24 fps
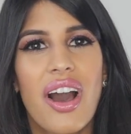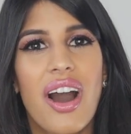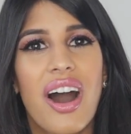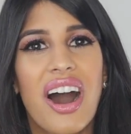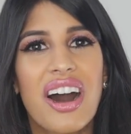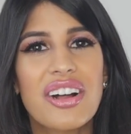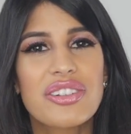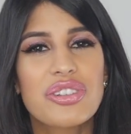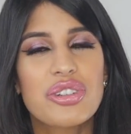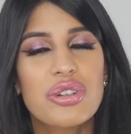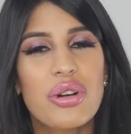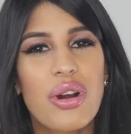
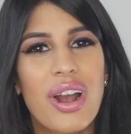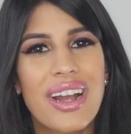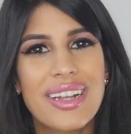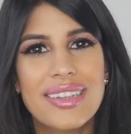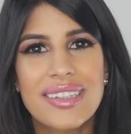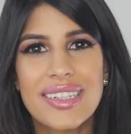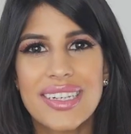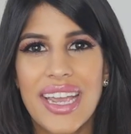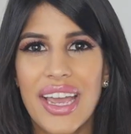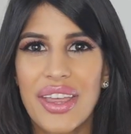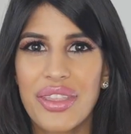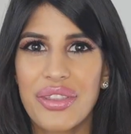I'll try
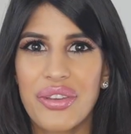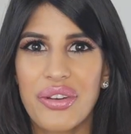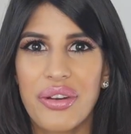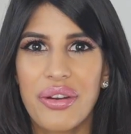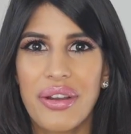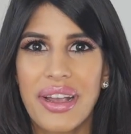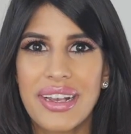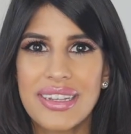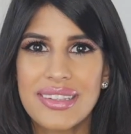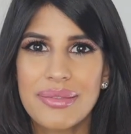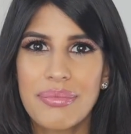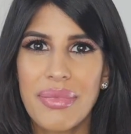to get through
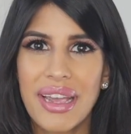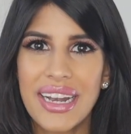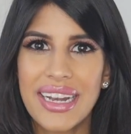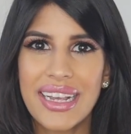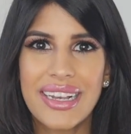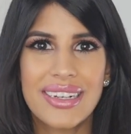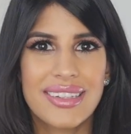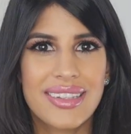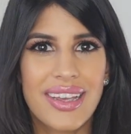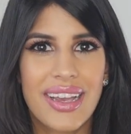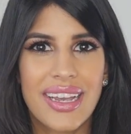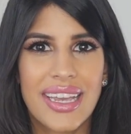as many
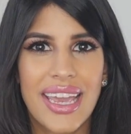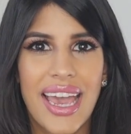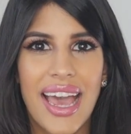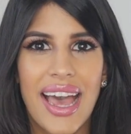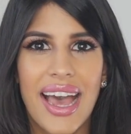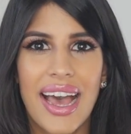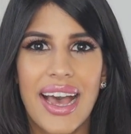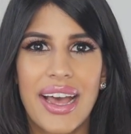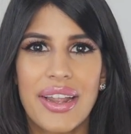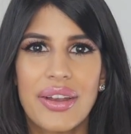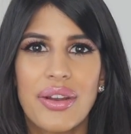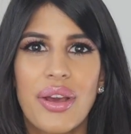as I
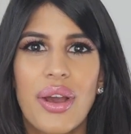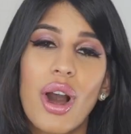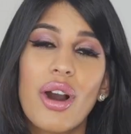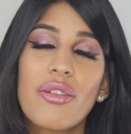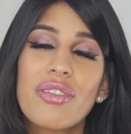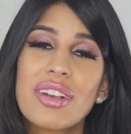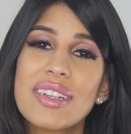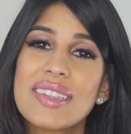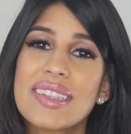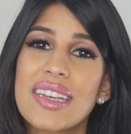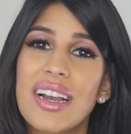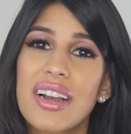can.
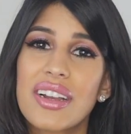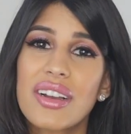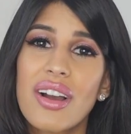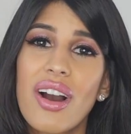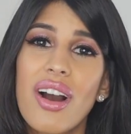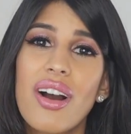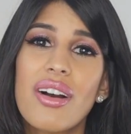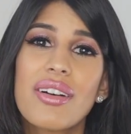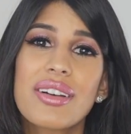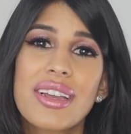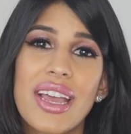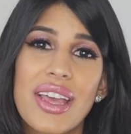Obviously I
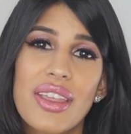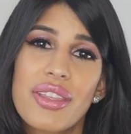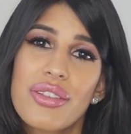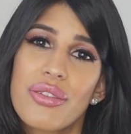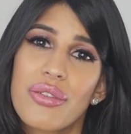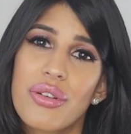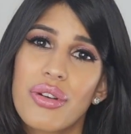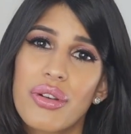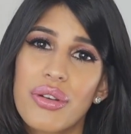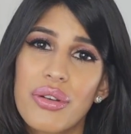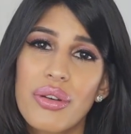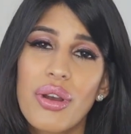can't get
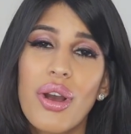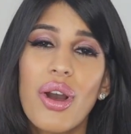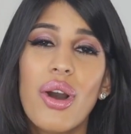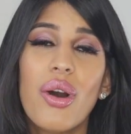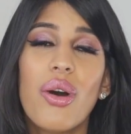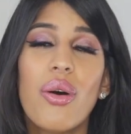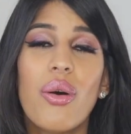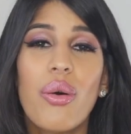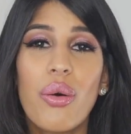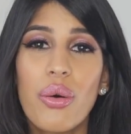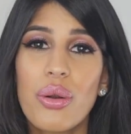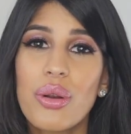through
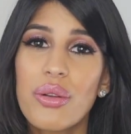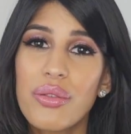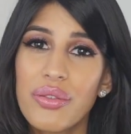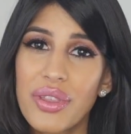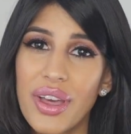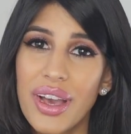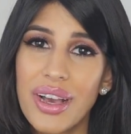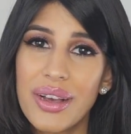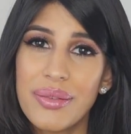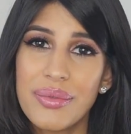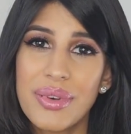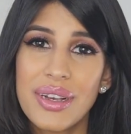all of
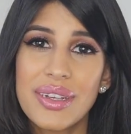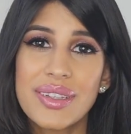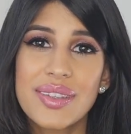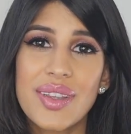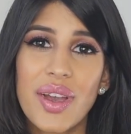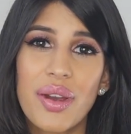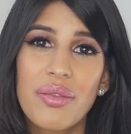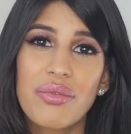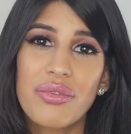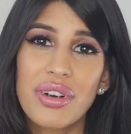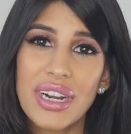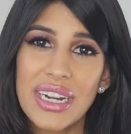them, so
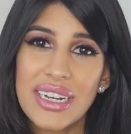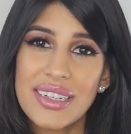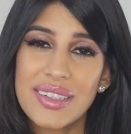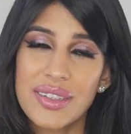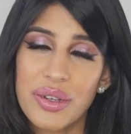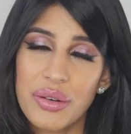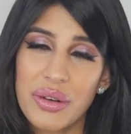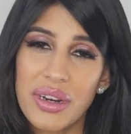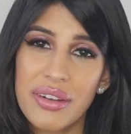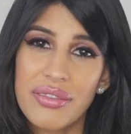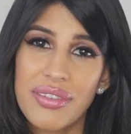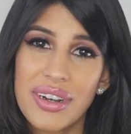I'm really
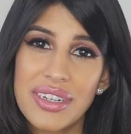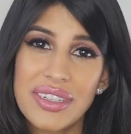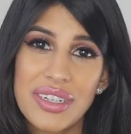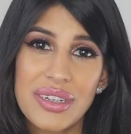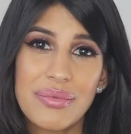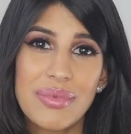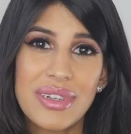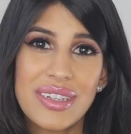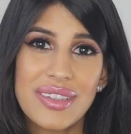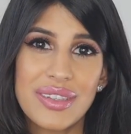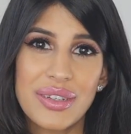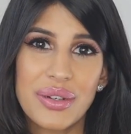sorry if I do
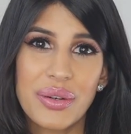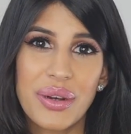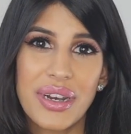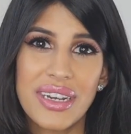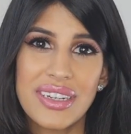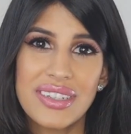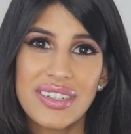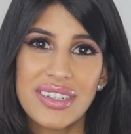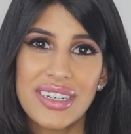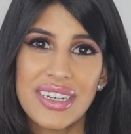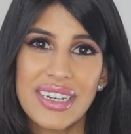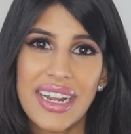miss your
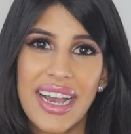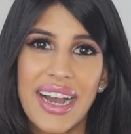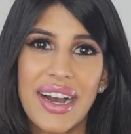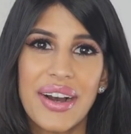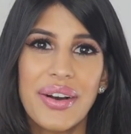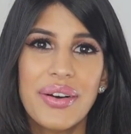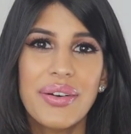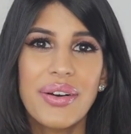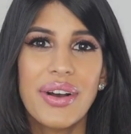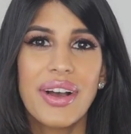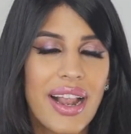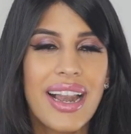question
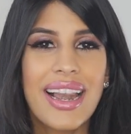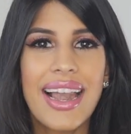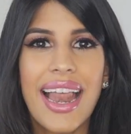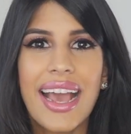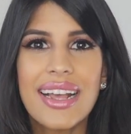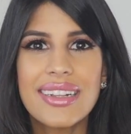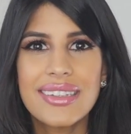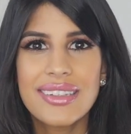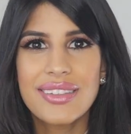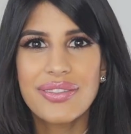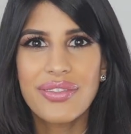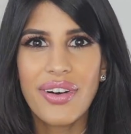out.
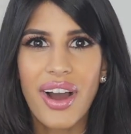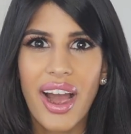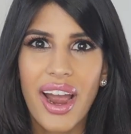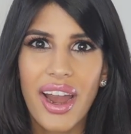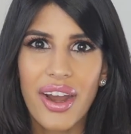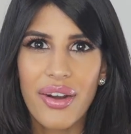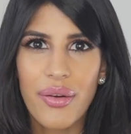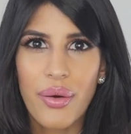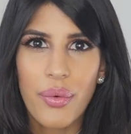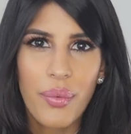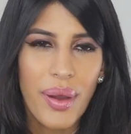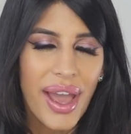Let's
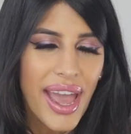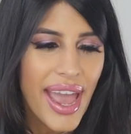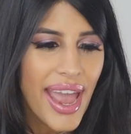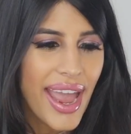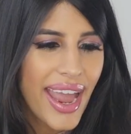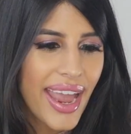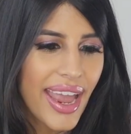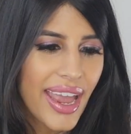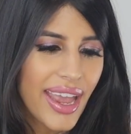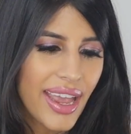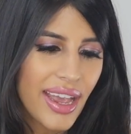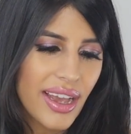fire
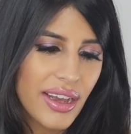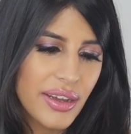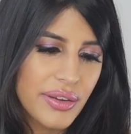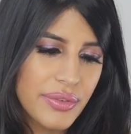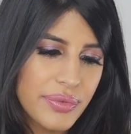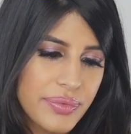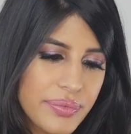away.